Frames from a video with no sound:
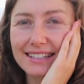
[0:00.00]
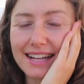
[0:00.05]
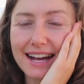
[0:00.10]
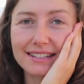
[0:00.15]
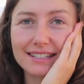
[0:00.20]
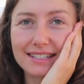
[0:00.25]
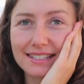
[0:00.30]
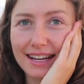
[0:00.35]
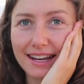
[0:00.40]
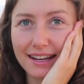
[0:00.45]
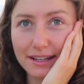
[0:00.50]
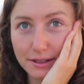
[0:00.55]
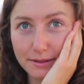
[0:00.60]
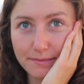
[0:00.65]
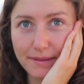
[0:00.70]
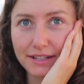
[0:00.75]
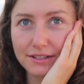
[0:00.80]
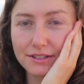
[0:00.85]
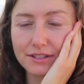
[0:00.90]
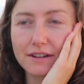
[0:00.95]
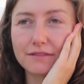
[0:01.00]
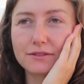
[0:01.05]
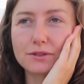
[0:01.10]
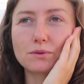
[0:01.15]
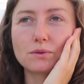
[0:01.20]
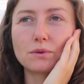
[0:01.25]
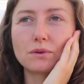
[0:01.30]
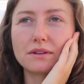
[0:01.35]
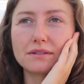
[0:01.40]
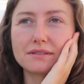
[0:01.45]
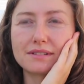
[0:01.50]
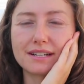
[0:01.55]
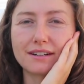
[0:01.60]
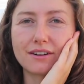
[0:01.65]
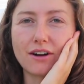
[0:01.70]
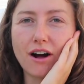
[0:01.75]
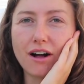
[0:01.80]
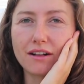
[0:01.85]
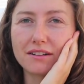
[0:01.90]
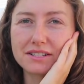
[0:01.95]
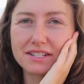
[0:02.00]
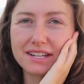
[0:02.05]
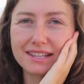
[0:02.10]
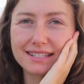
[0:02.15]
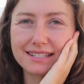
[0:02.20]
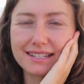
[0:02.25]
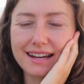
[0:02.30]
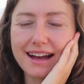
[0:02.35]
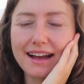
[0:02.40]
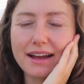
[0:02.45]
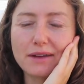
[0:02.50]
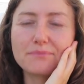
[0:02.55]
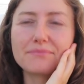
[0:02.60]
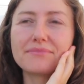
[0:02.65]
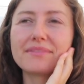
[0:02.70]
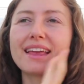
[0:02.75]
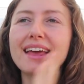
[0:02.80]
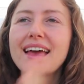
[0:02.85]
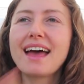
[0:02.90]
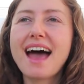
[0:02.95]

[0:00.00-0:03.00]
I had to take a semester off school. I was in college at the time,